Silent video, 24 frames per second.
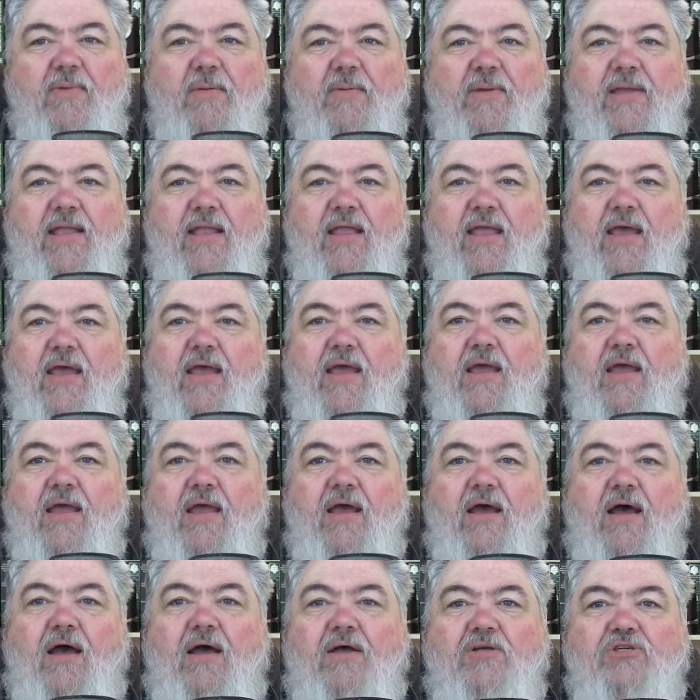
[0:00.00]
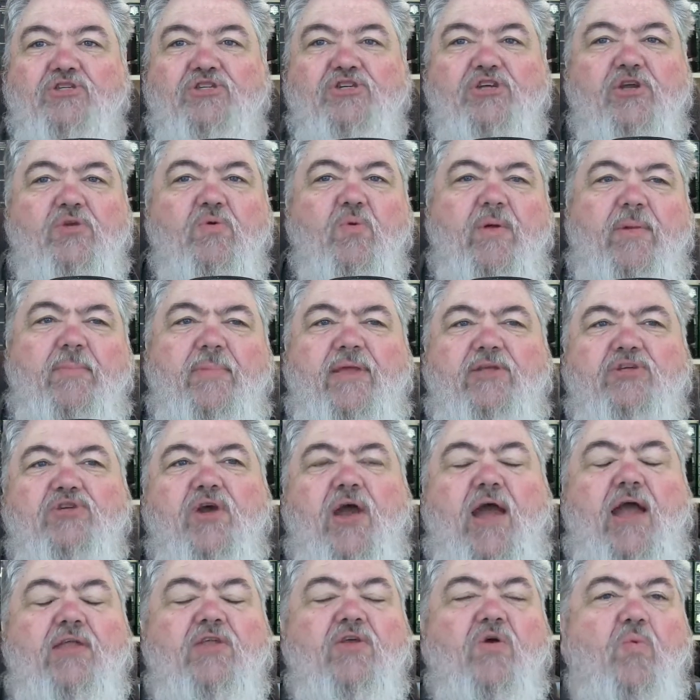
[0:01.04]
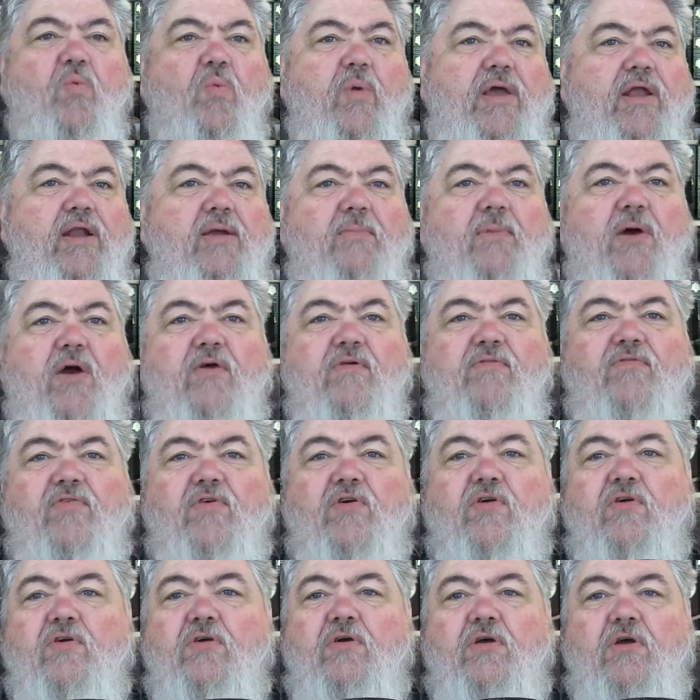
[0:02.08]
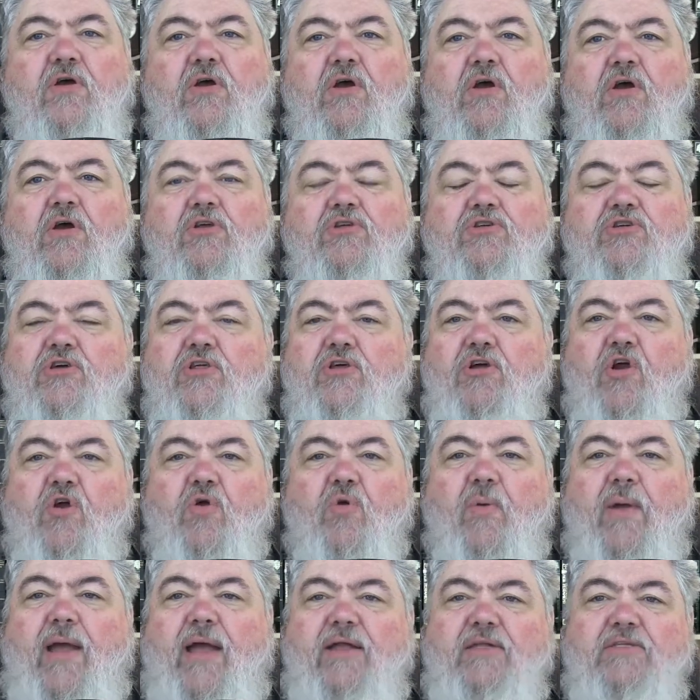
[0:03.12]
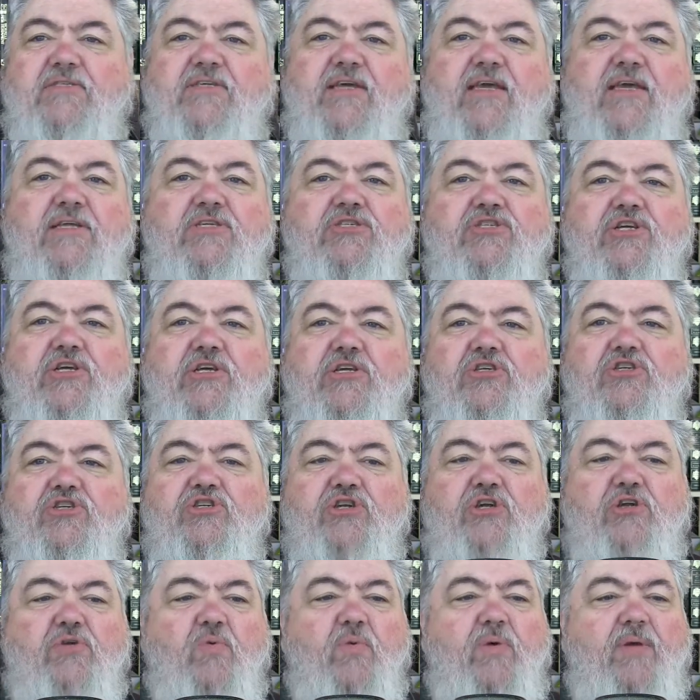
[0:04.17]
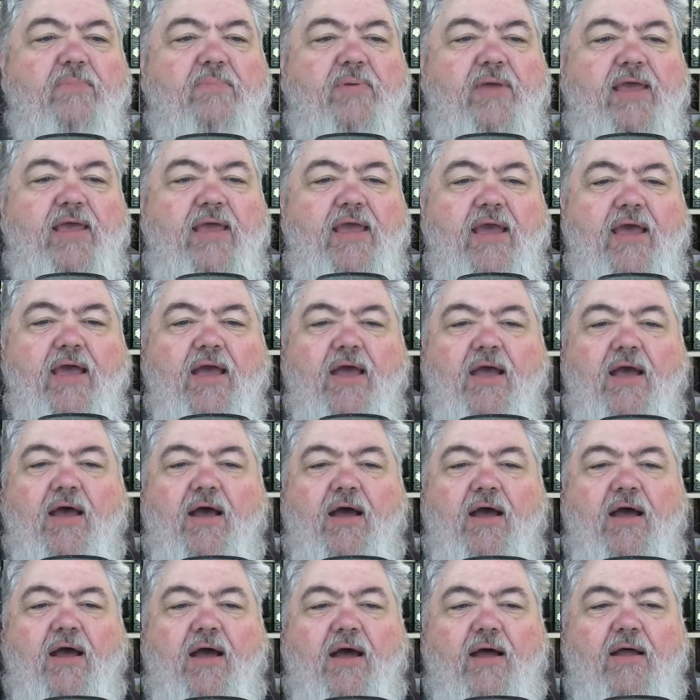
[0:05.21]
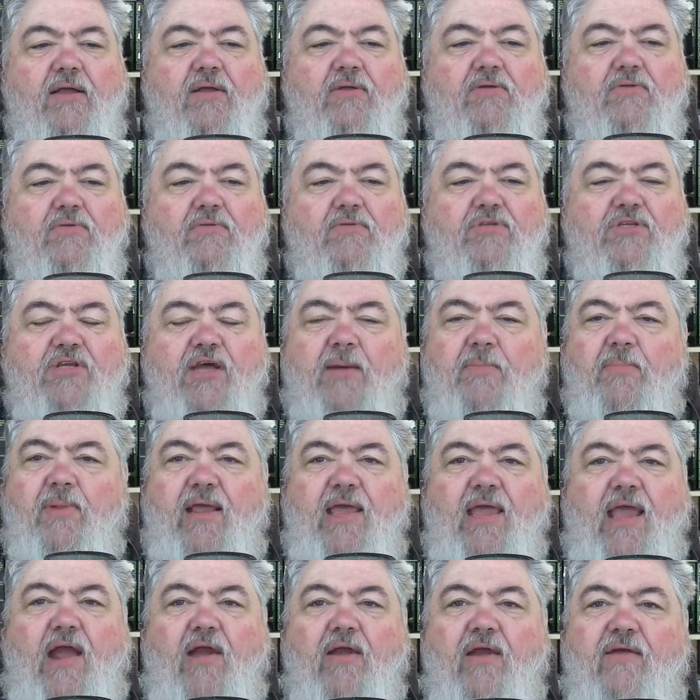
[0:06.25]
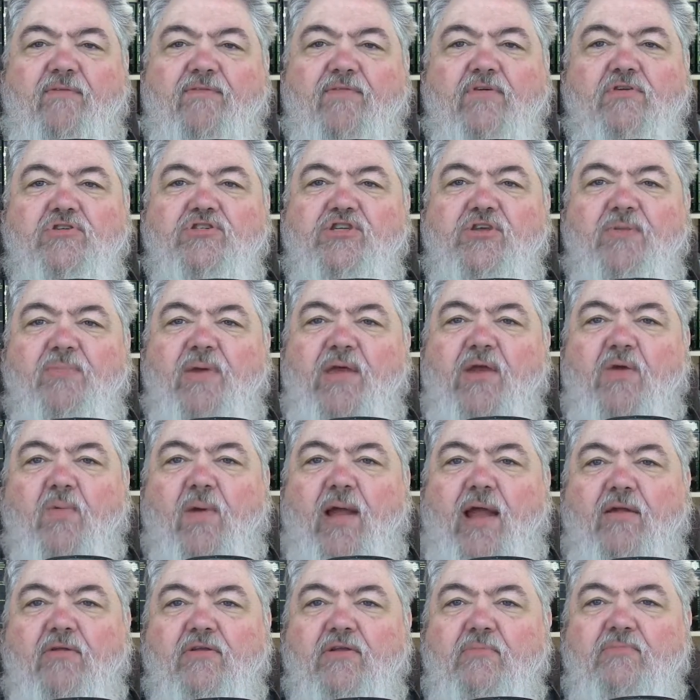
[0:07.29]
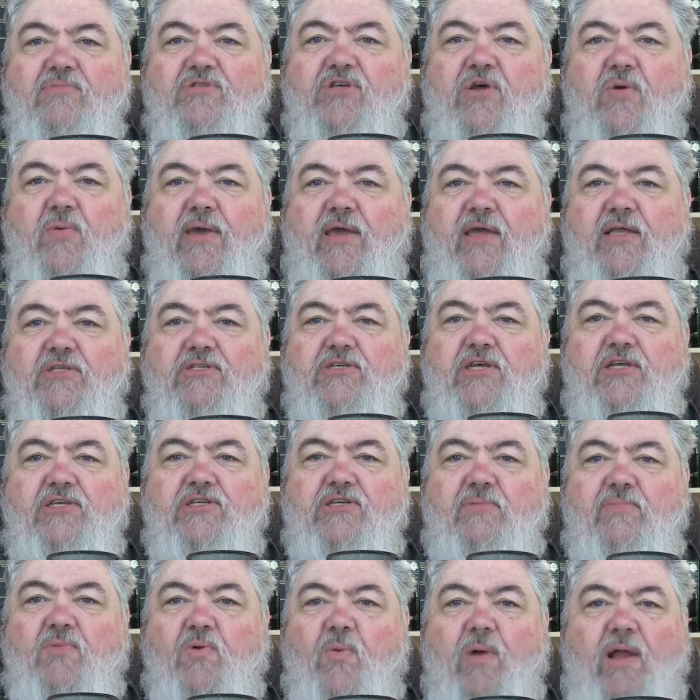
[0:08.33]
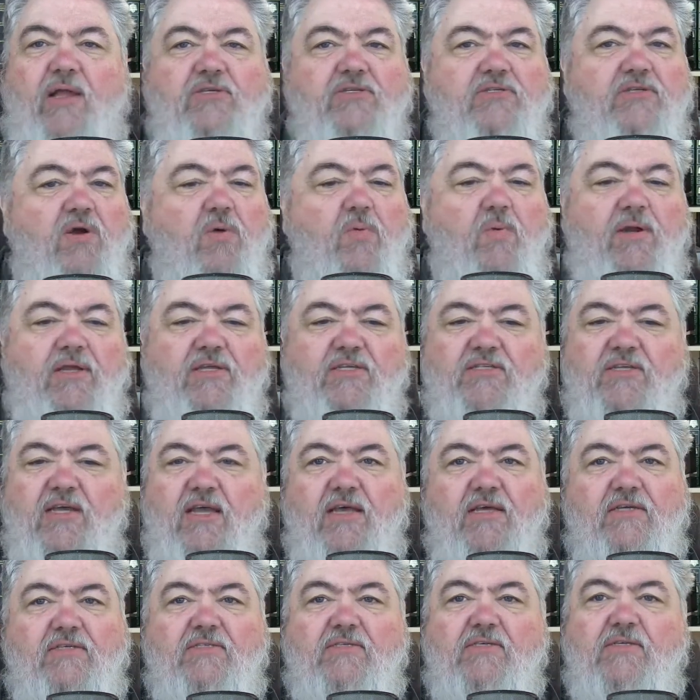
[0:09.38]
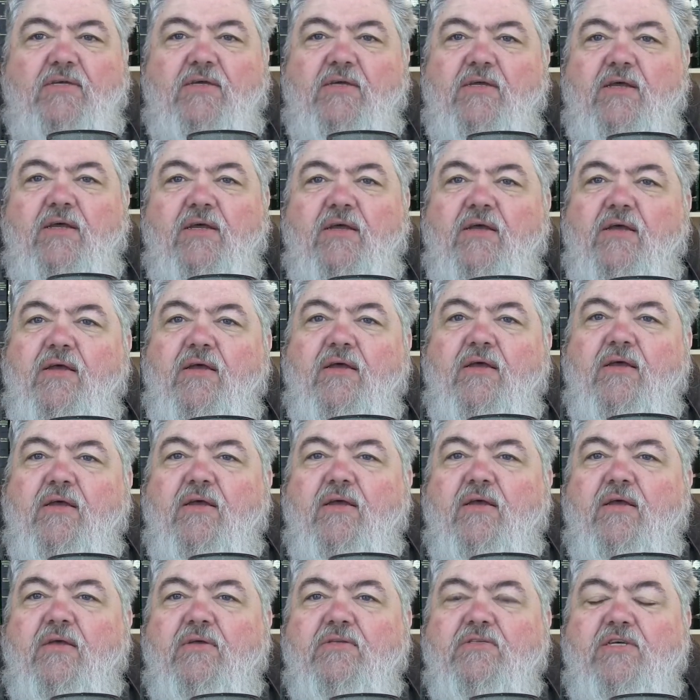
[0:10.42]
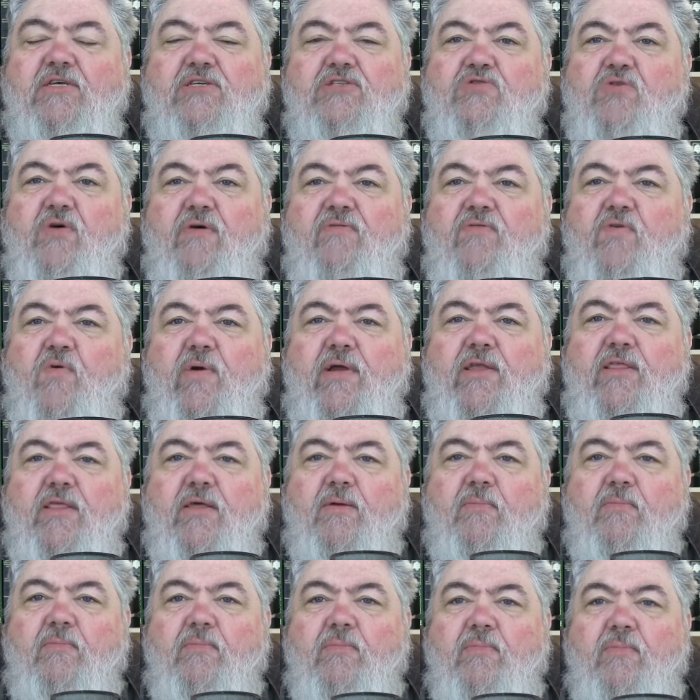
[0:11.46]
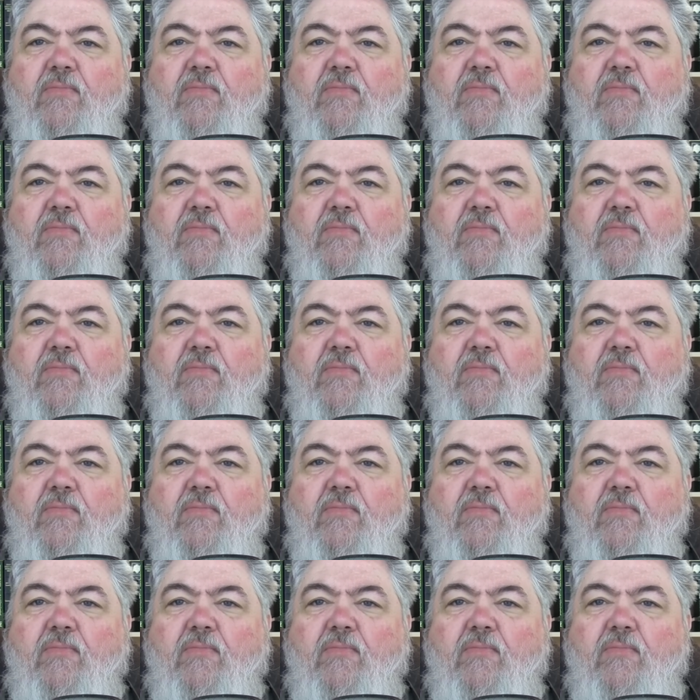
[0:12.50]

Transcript: I mean, shouldn't we be trying to win them over to the correct teaching? Shouldn't we be doubling our efforts to be around them so we can teach them the way? That's not what it says. It says to avoid them.